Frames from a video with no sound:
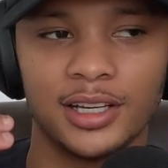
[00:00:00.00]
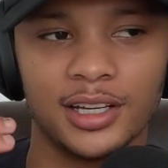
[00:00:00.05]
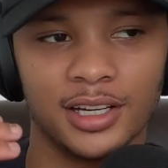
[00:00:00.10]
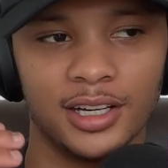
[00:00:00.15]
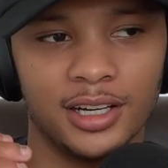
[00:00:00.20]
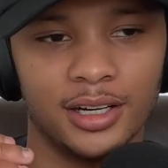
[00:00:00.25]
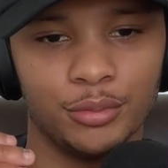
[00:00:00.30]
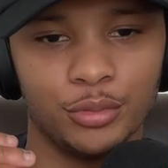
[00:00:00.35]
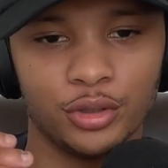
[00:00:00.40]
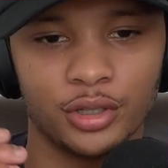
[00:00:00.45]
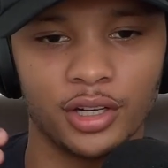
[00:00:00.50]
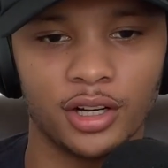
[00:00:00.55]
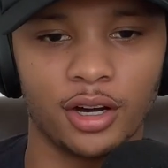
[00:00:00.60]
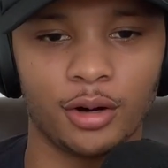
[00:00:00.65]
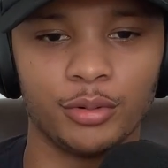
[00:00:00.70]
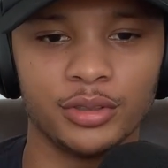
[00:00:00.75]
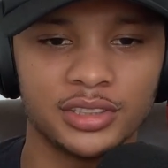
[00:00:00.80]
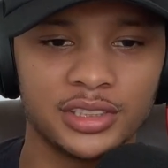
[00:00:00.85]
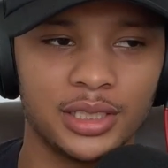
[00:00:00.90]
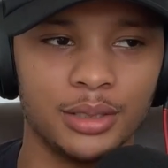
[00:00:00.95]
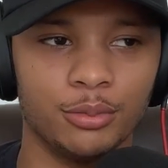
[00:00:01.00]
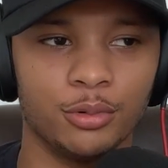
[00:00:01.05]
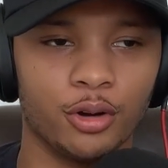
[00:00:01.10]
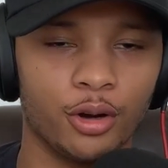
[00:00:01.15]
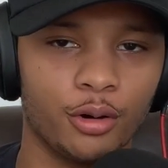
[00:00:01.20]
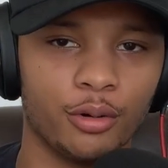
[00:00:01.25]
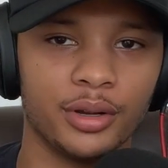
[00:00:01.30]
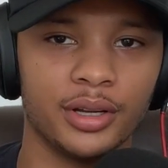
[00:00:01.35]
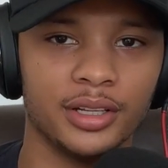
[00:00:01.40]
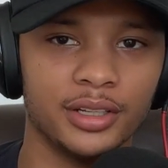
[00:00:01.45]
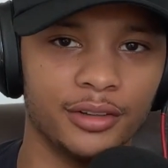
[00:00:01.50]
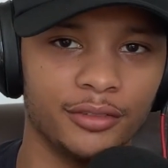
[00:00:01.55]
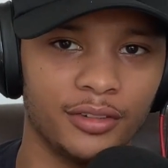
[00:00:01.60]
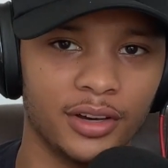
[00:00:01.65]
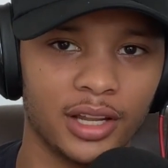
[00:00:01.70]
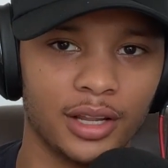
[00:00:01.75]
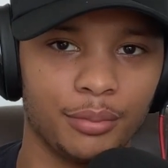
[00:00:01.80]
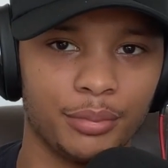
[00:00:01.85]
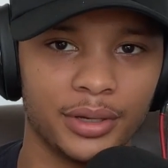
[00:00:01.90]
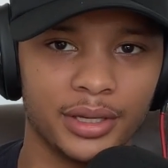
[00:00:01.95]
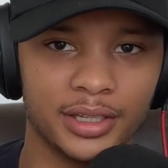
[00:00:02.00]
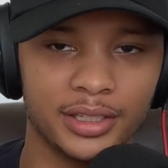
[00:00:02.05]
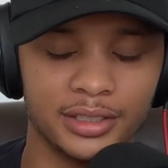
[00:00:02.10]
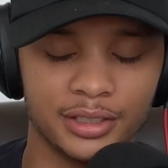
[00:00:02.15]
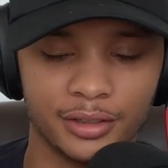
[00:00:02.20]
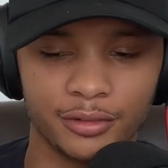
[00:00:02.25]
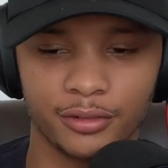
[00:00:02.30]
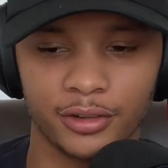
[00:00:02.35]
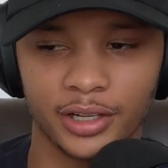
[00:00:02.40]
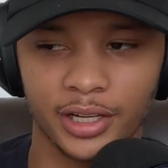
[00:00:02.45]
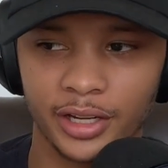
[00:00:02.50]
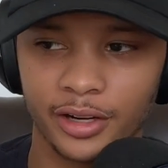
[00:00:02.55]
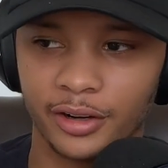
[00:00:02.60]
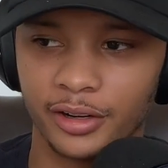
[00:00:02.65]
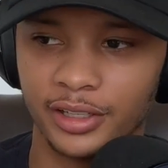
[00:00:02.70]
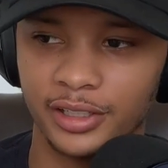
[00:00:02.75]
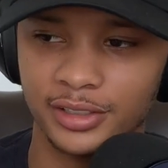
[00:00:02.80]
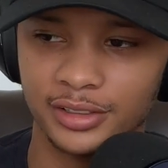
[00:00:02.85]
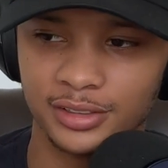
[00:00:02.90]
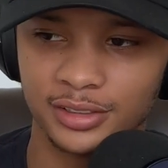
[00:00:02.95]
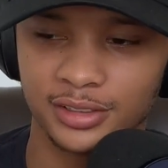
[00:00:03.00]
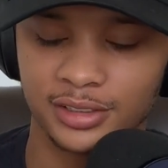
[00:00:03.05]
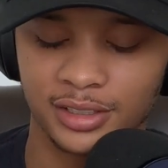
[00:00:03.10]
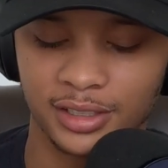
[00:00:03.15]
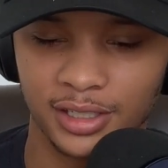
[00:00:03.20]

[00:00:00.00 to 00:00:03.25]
You can always keep growing and developing in different areas.